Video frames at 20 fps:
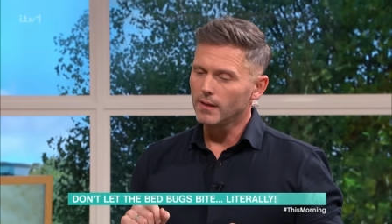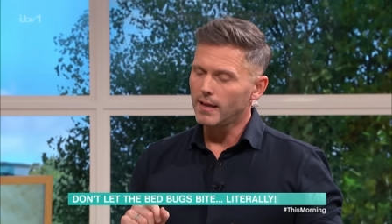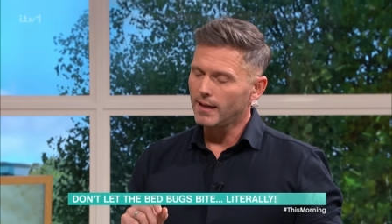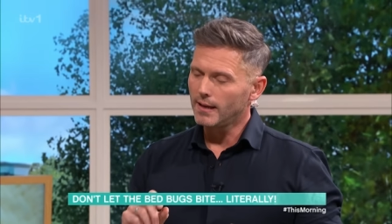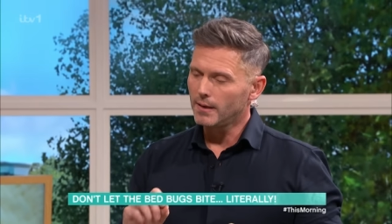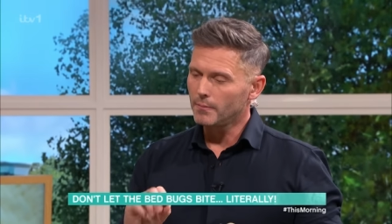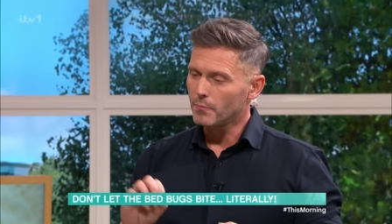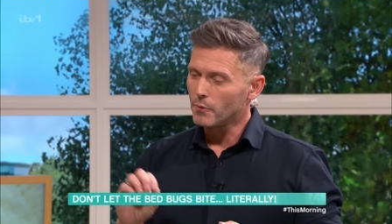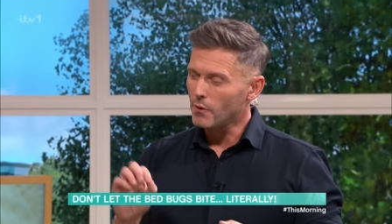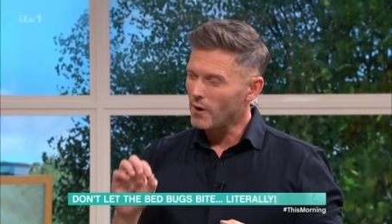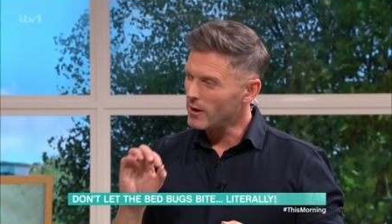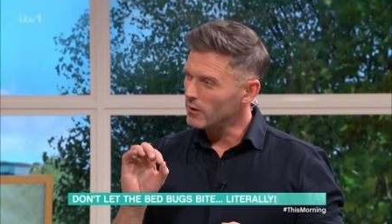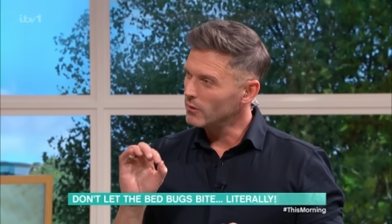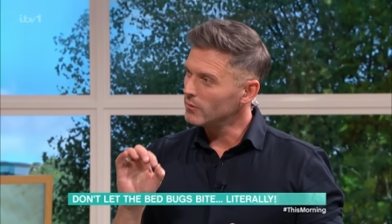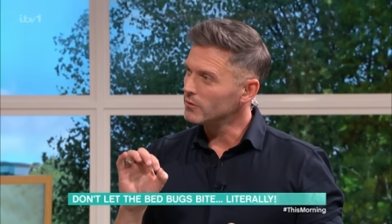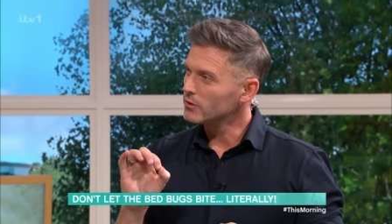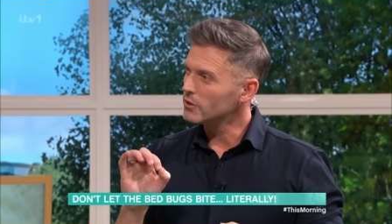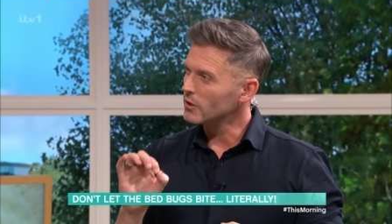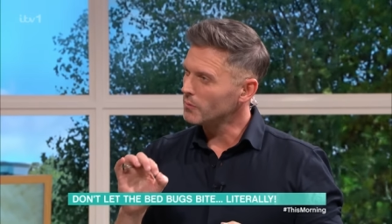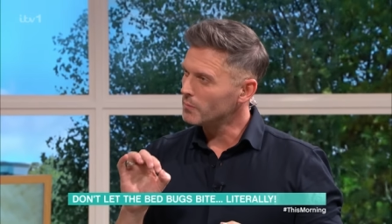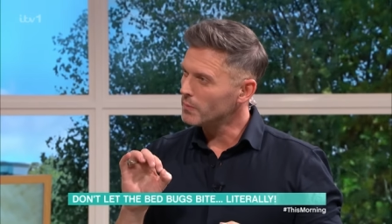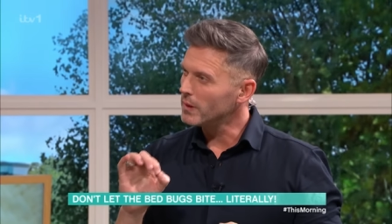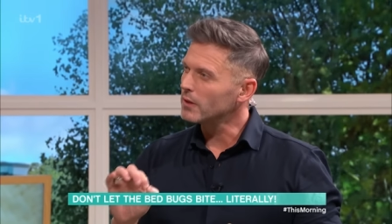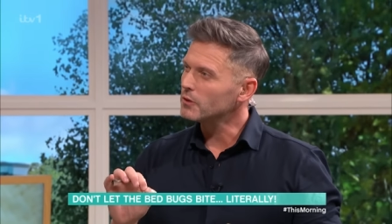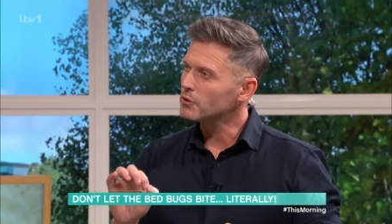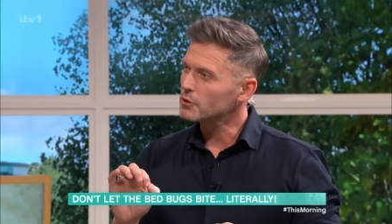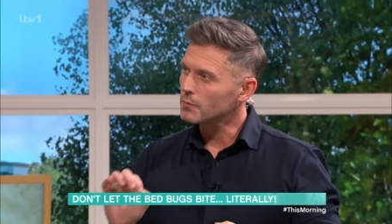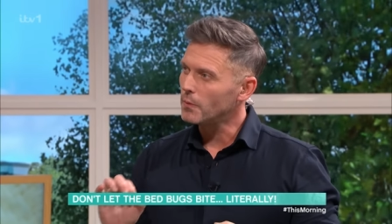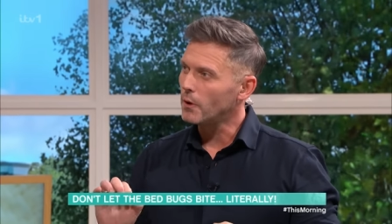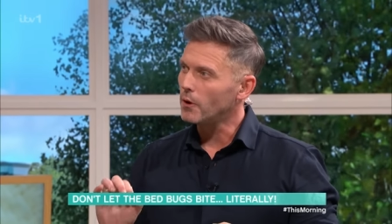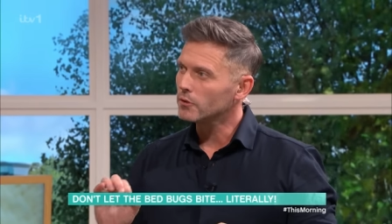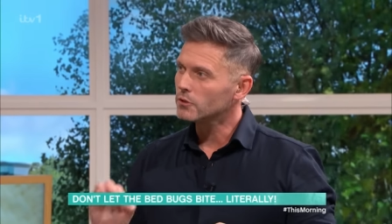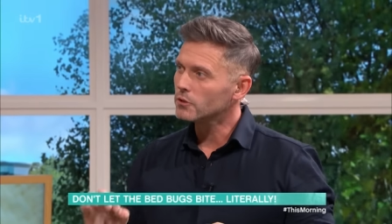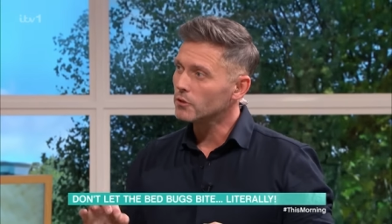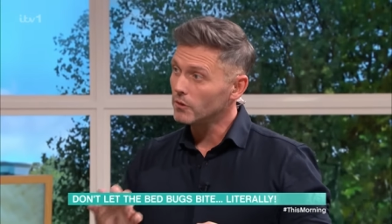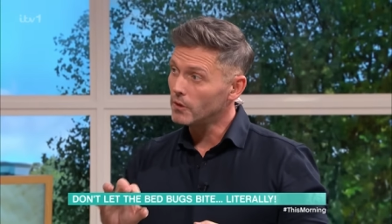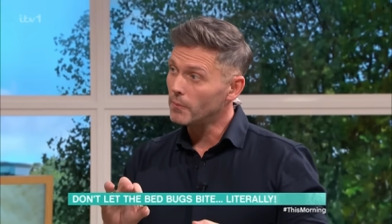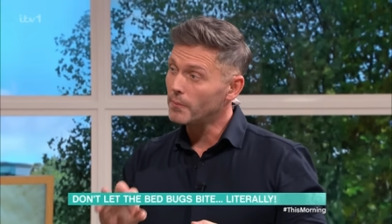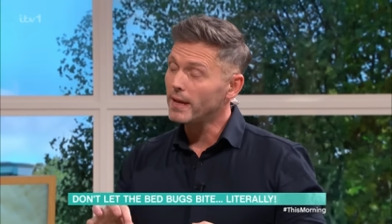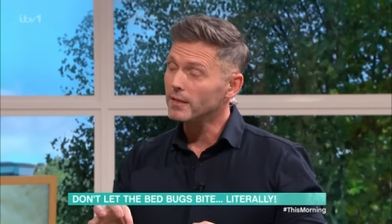uh, brown sort of blood spots
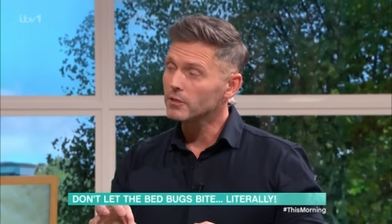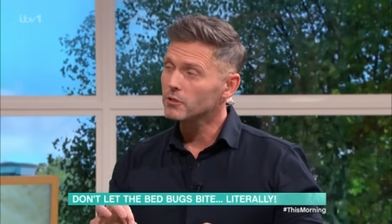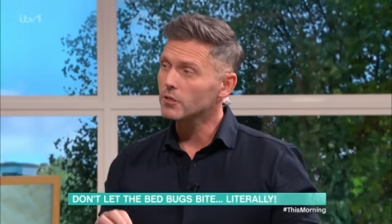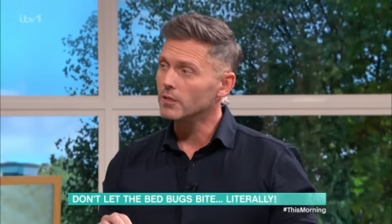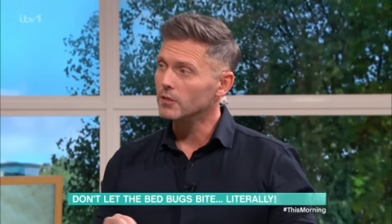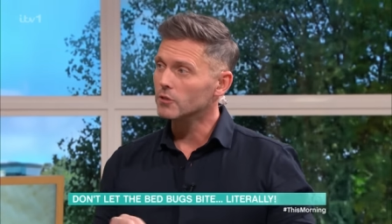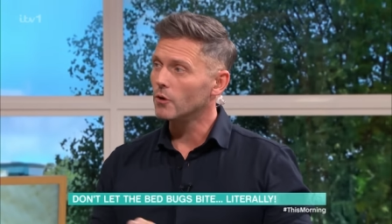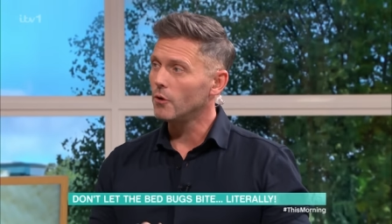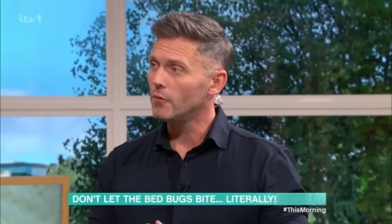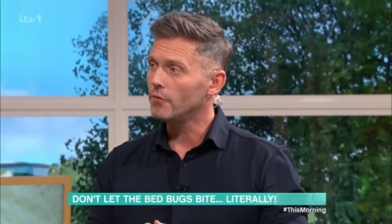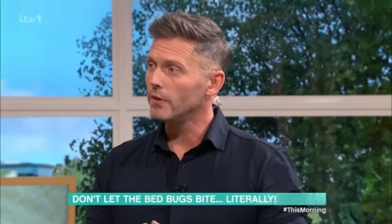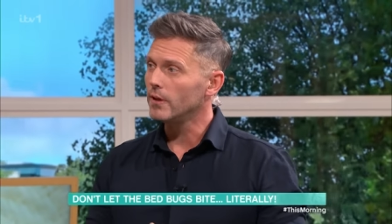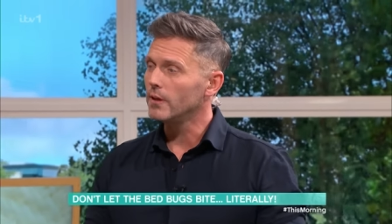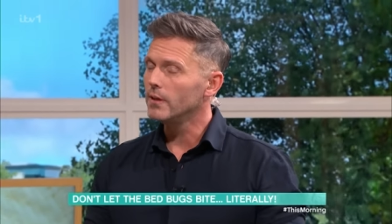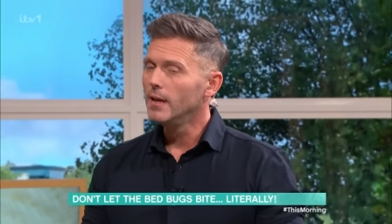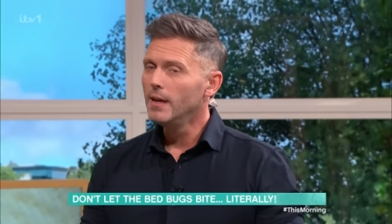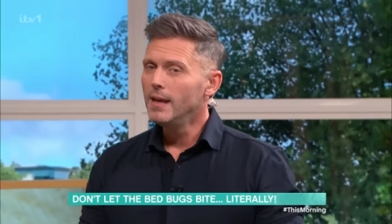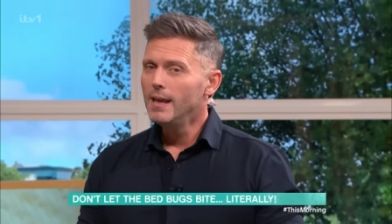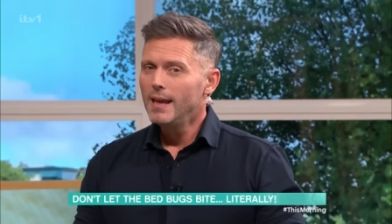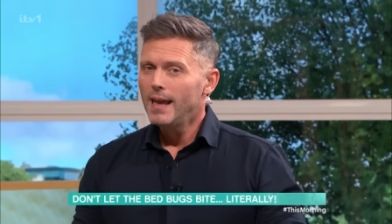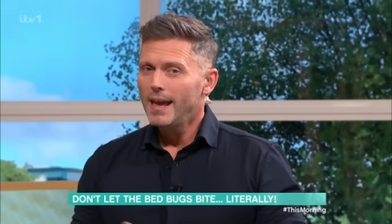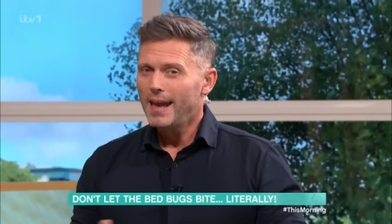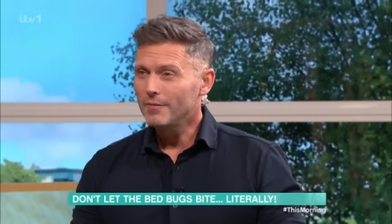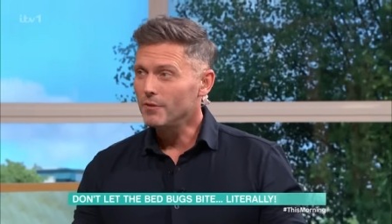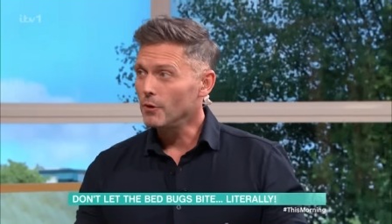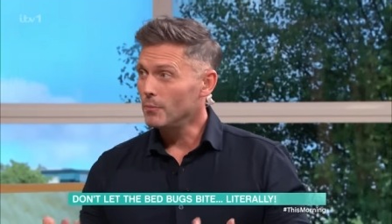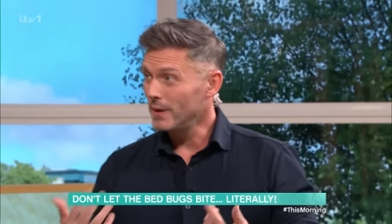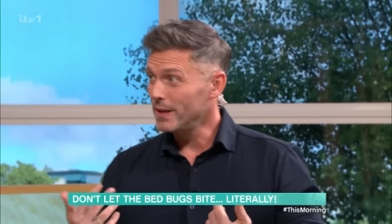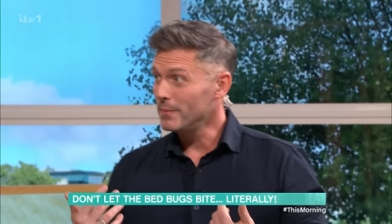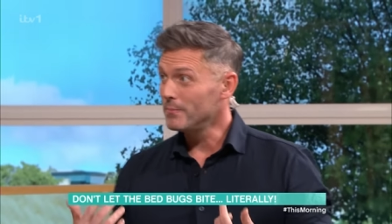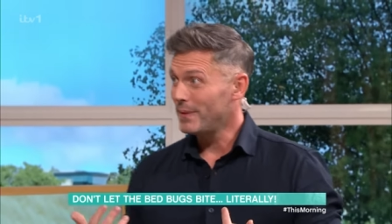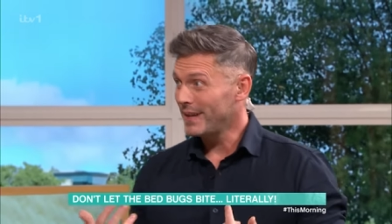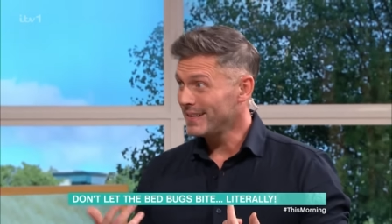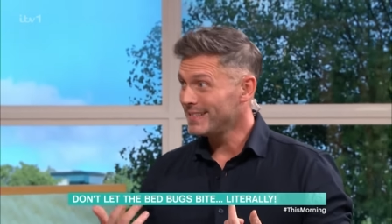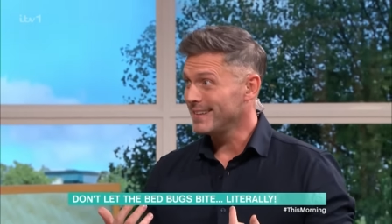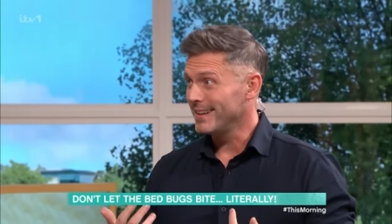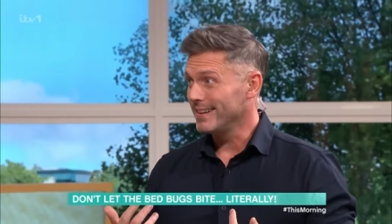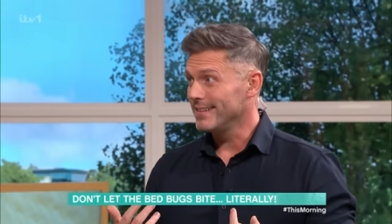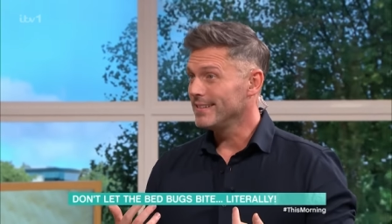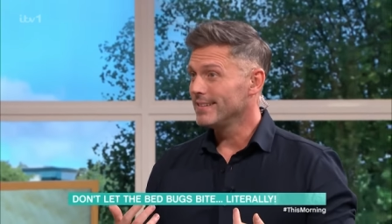on the bed sheets often. If you're being
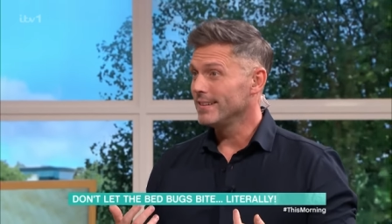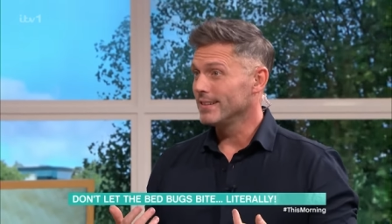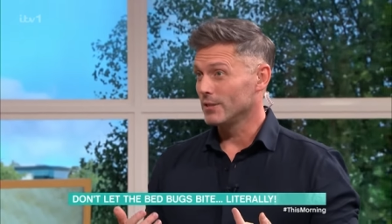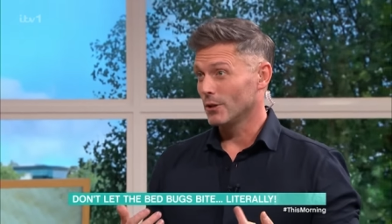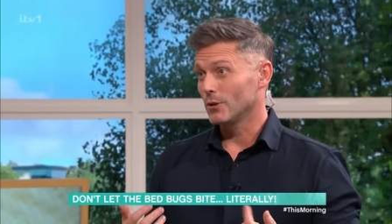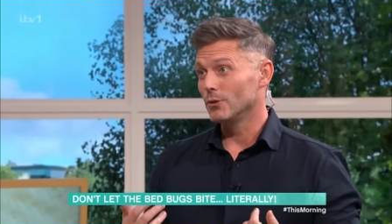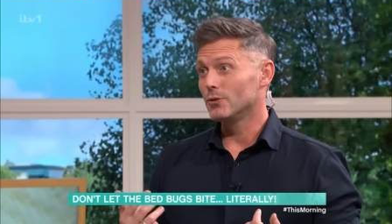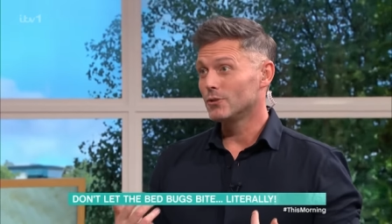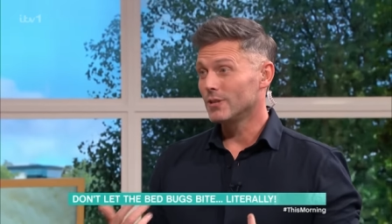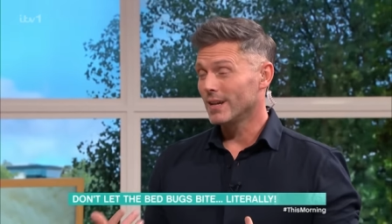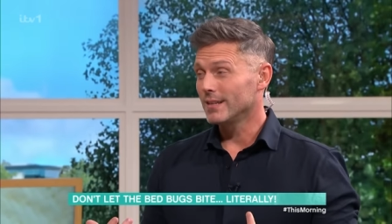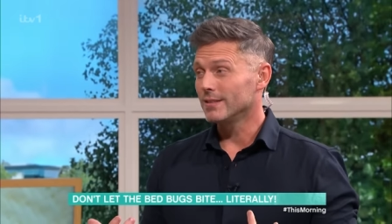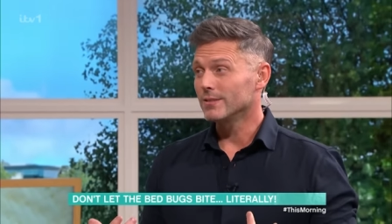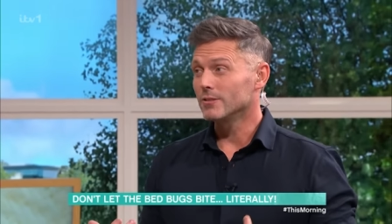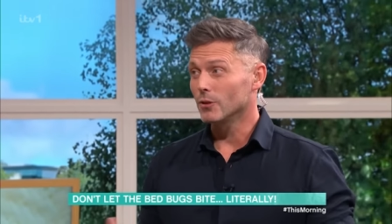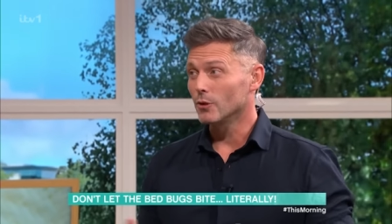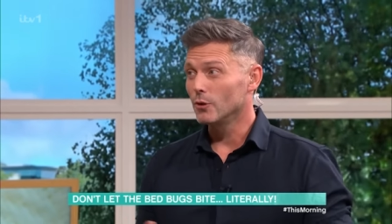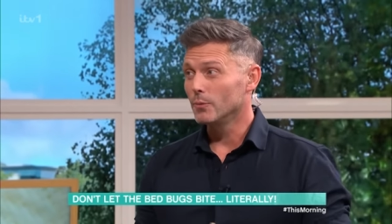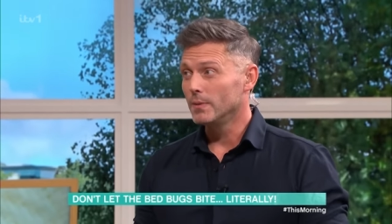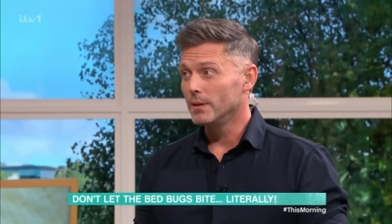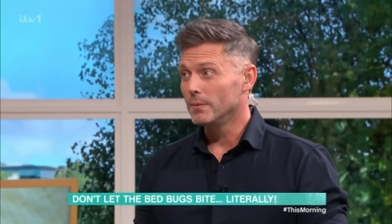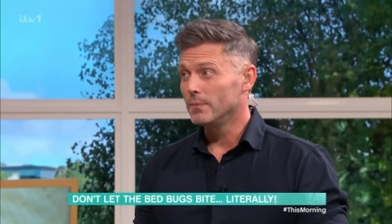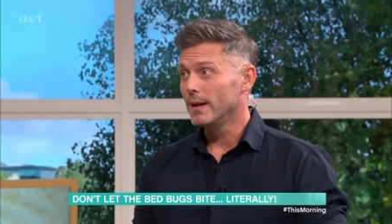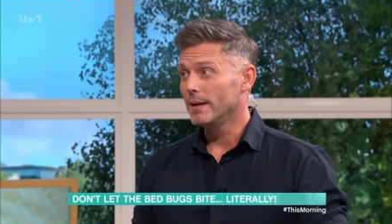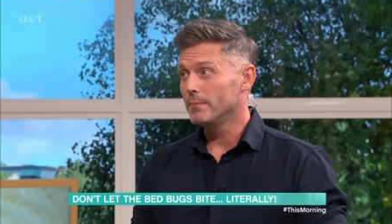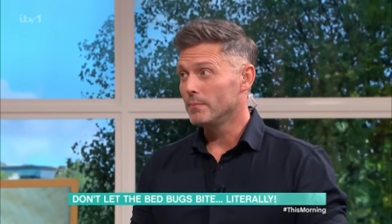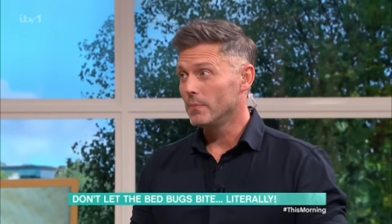bitten, there's a good chance there could be bed